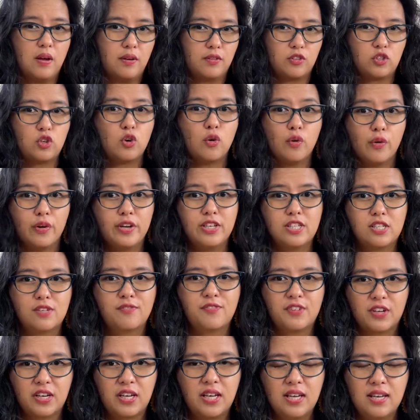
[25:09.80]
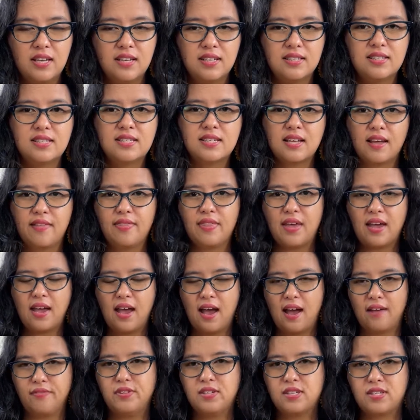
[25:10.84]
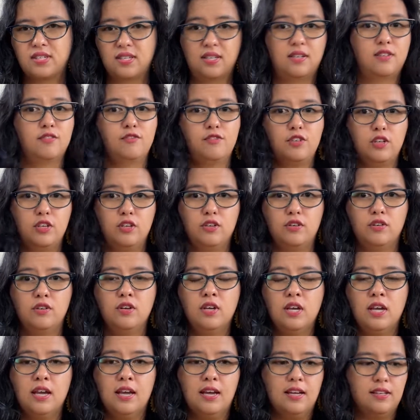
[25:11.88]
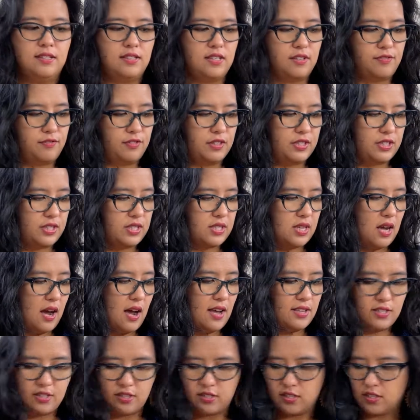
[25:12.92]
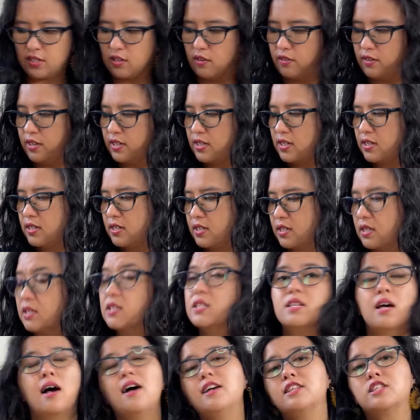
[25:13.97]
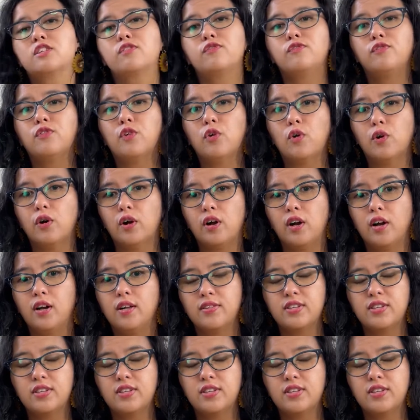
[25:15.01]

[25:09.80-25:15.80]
toys for kids, and they had this in a few different sizes. So this is the size 4.